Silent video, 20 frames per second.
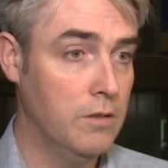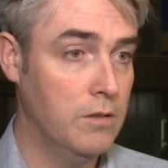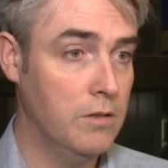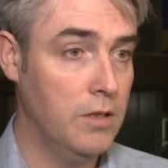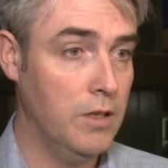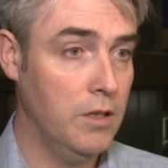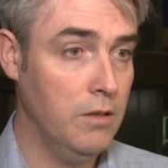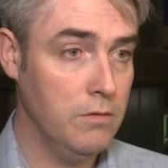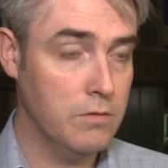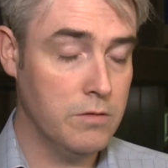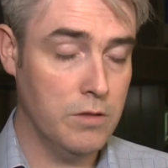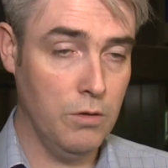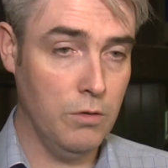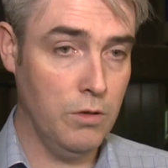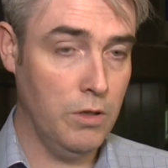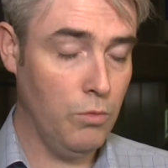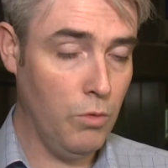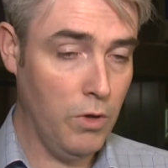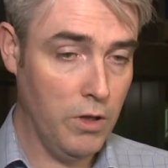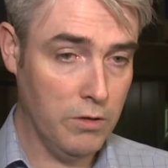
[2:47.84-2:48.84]
to use.
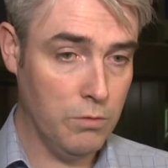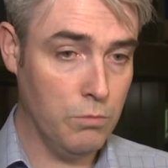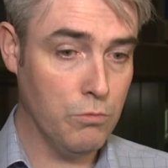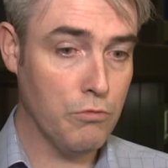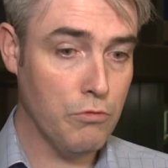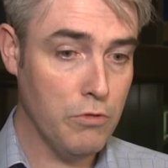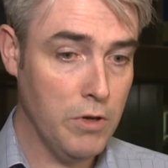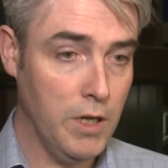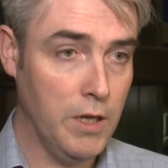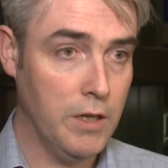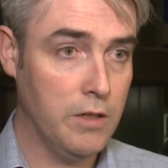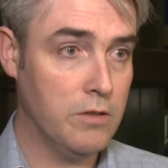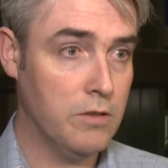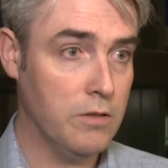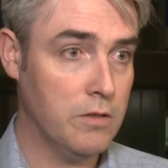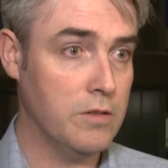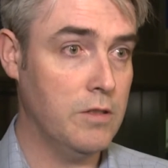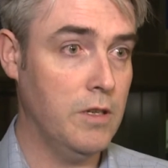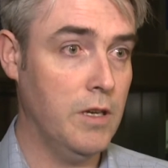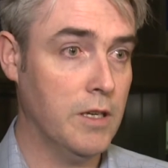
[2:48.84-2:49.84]
You want them really
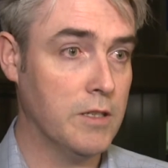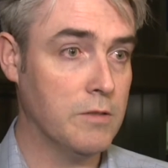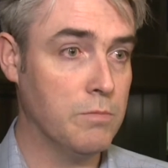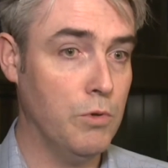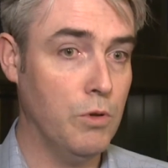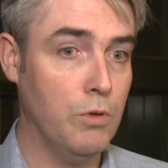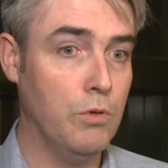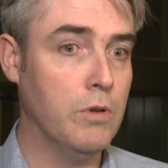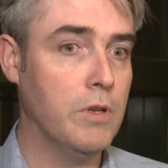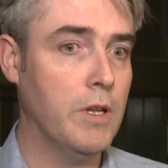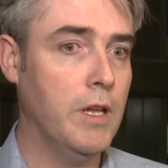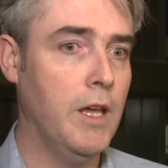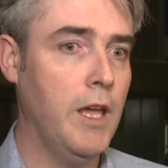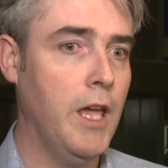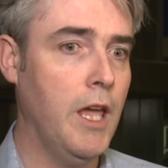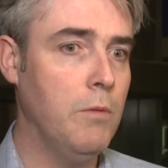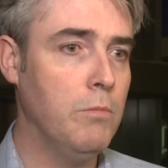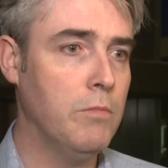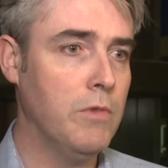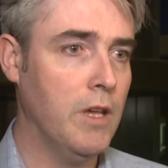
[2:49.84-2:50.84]
just to explode,
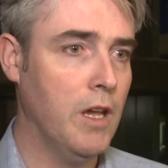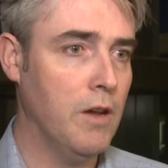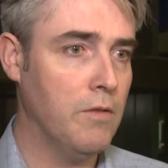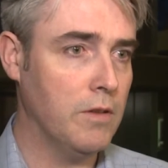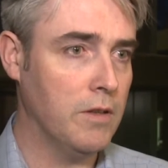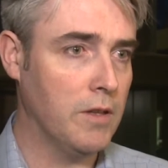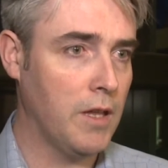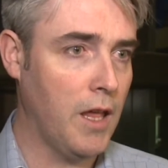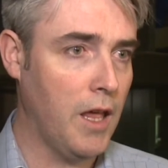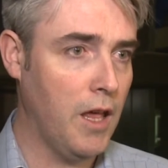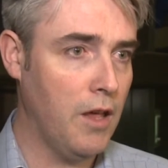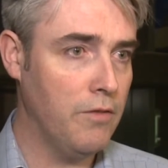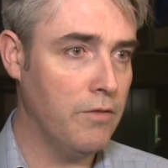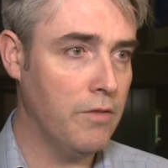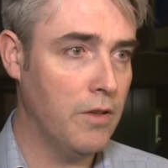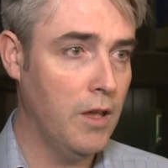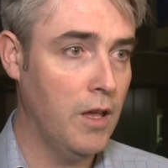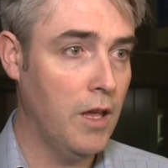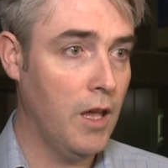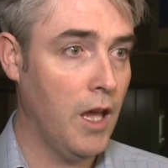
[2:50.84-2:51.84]
empty everything they have
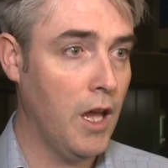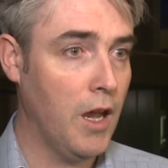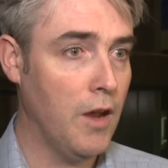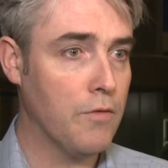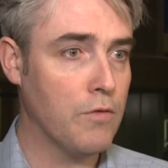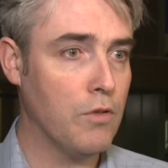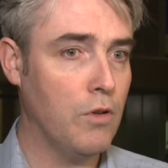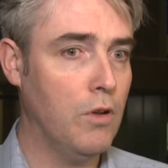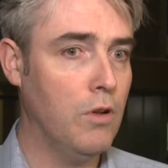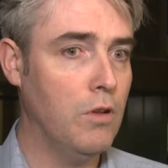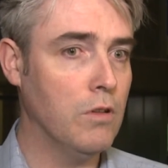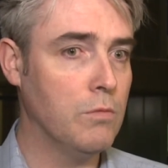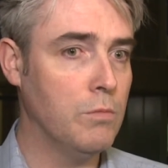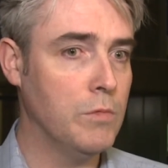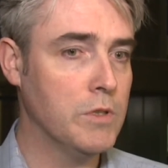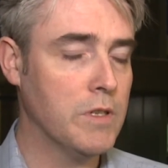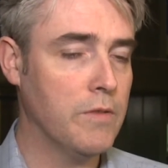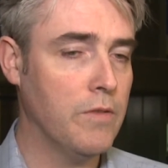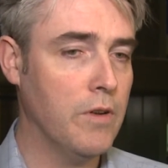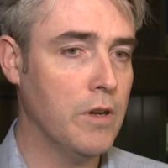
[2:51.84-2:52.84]
after all the
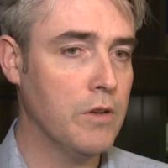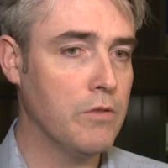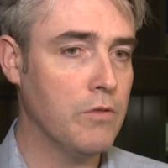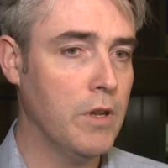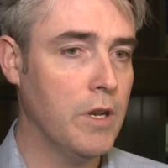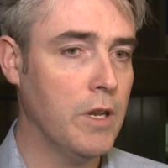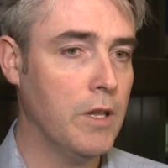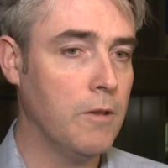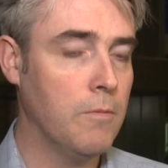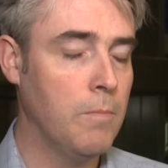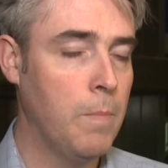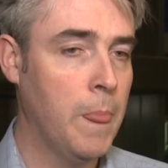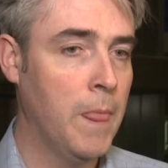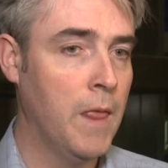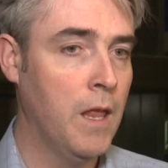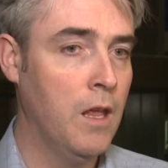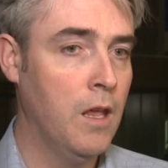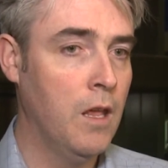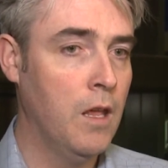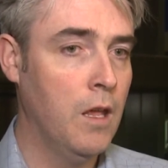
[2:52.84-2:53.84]
months of hard training,
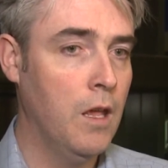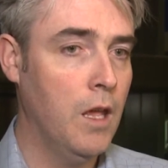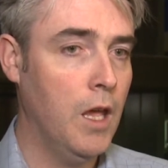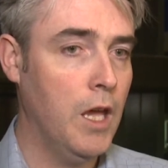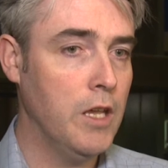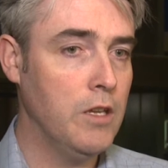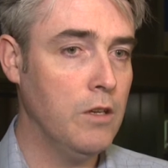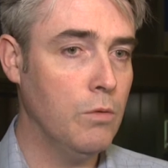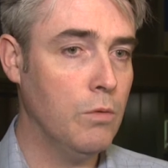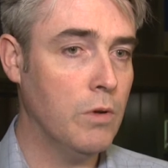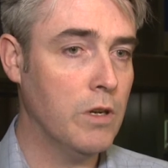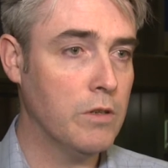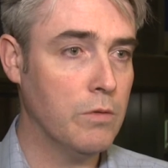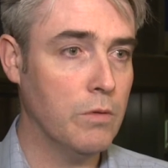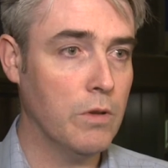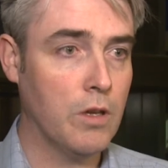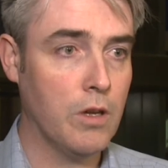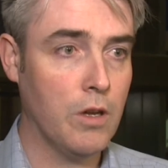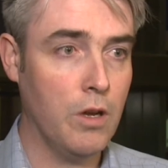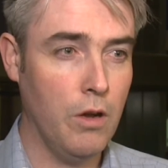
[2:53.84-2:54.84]
and you want to
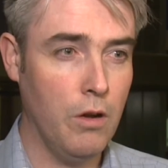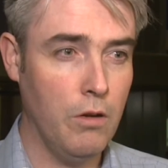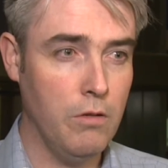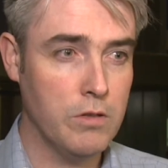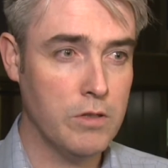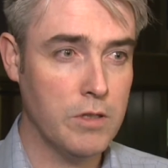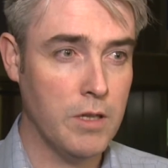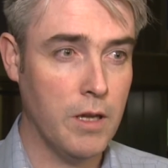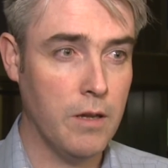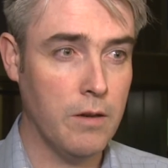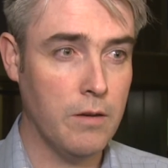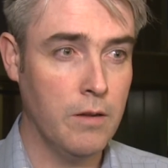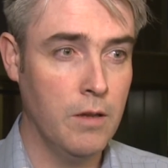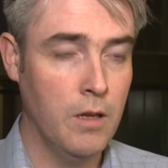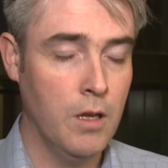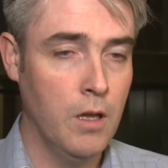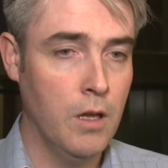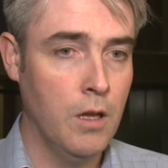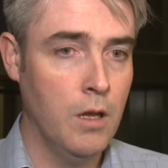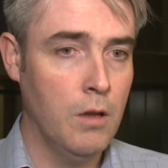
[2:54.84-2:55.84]
encourage that,
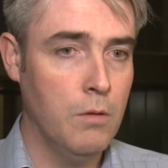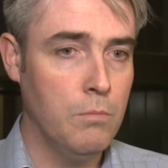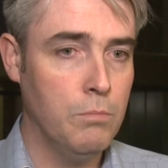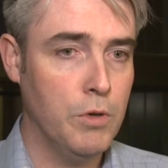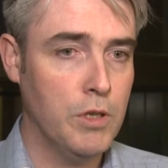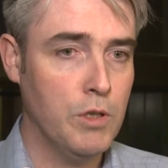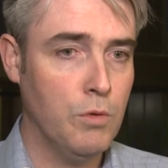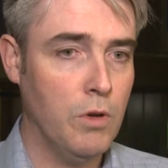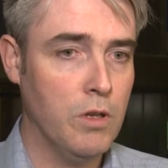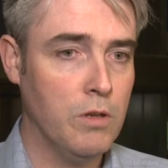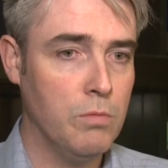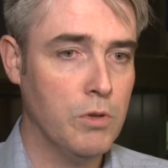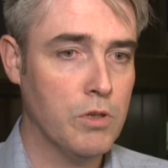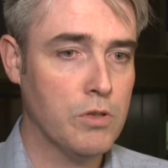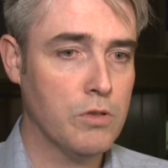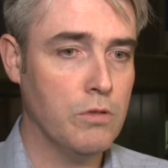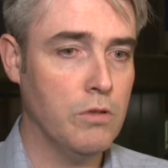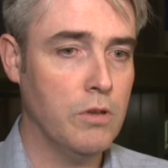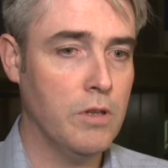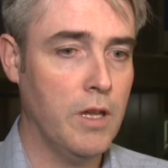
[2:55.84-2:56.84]
but you want to make
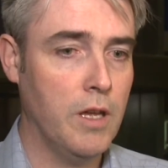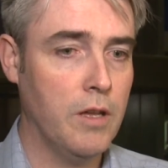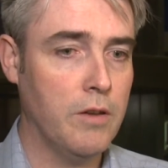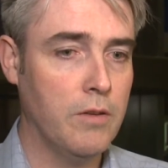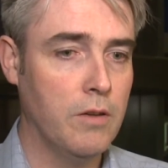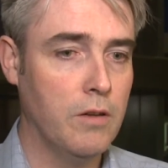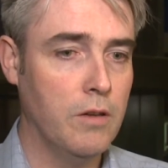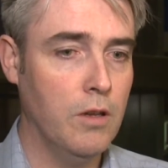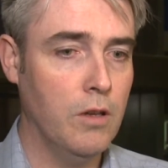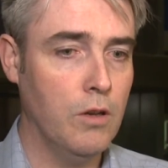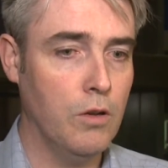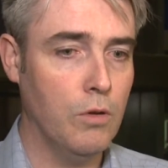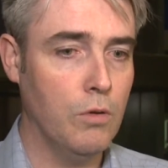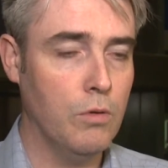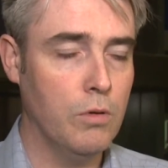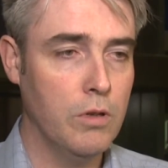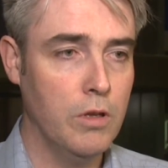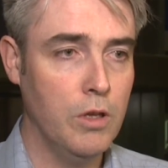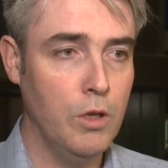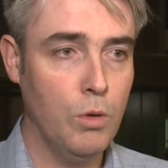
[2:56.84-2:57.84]
sure that
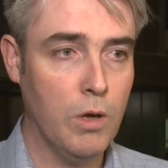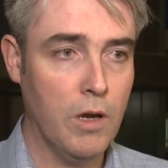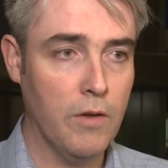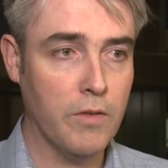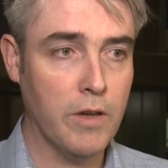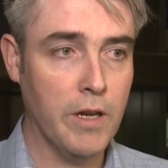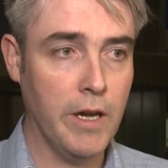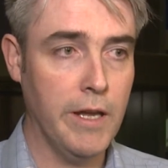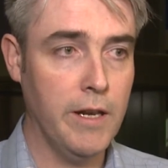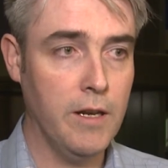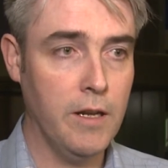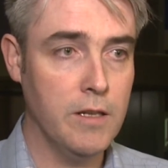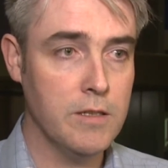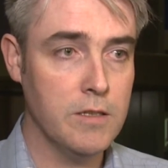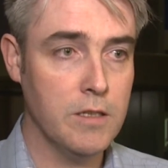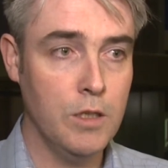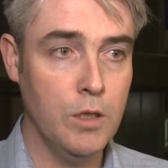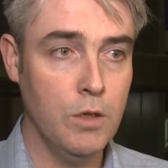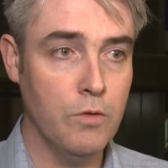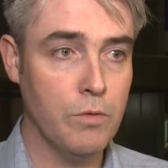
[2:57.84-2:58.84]
you have guidelines
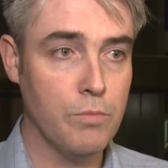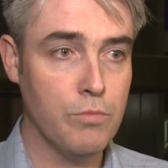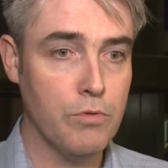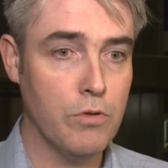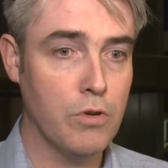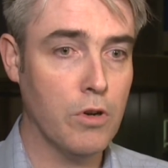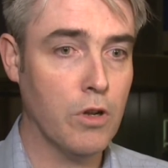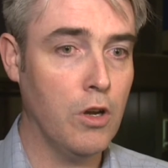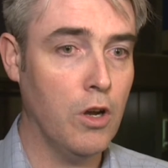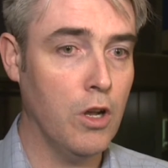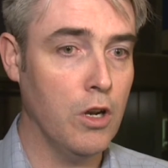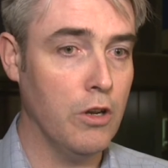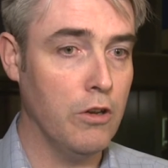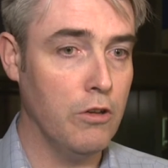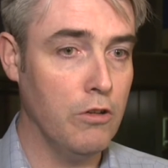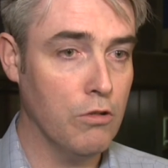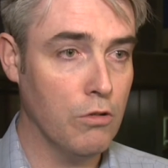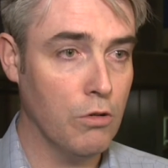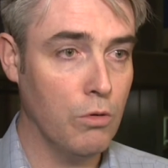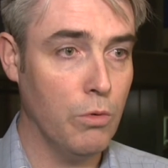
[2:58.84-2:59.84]
and you have a protocol, and
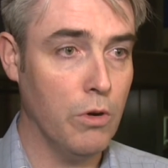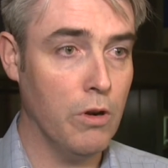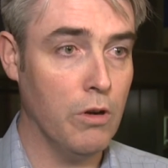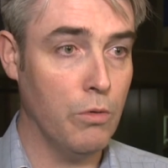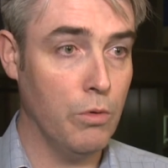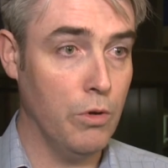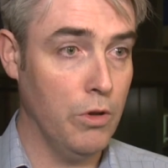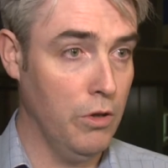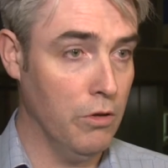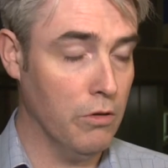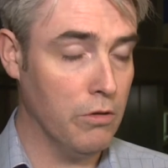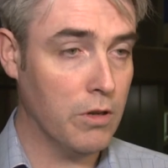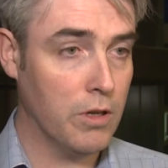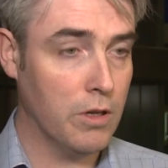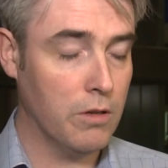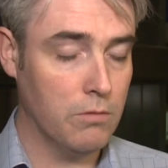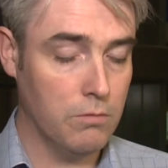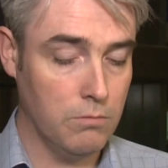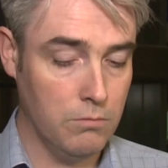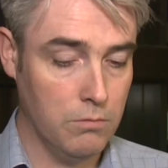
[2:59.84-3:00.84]
you're aware where your
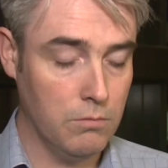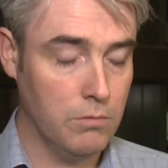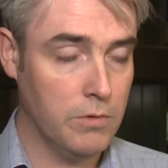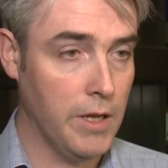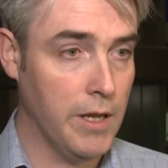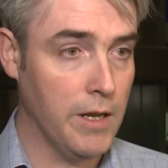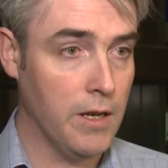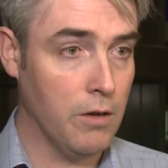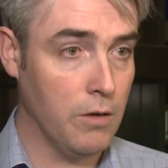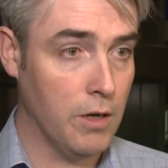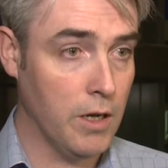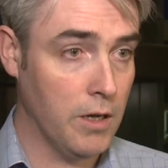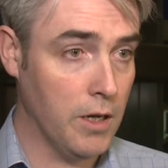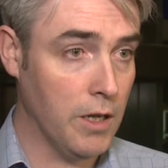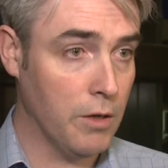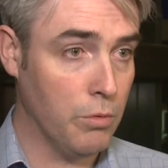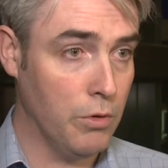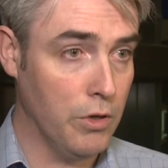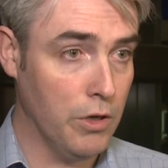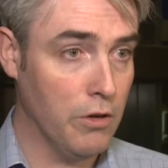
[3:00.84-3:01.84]
deadline,
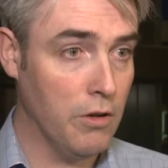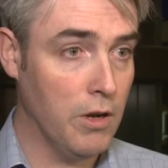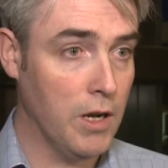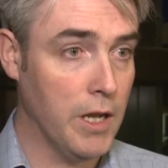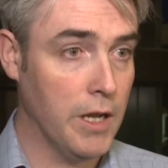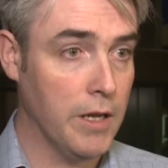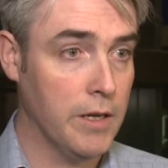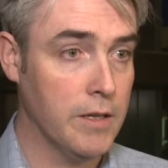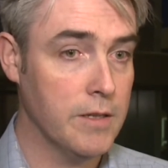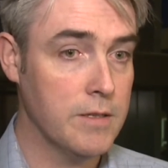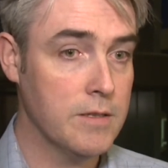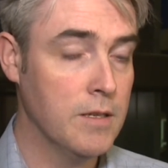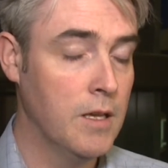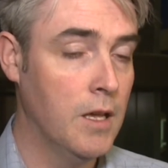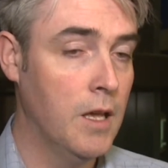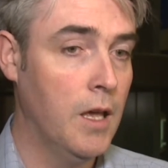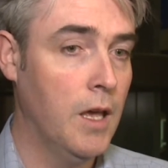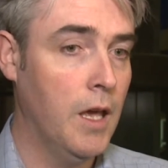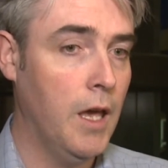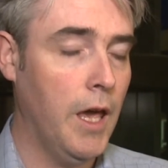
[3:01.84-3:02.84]
like where your line is,
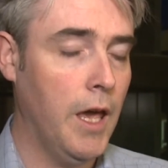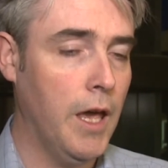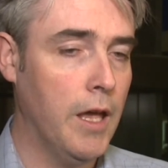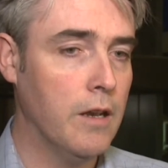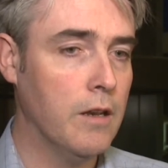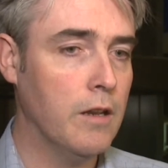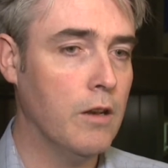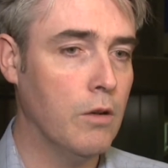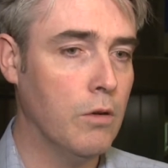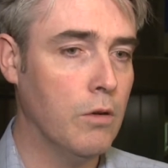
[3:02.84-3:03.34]
and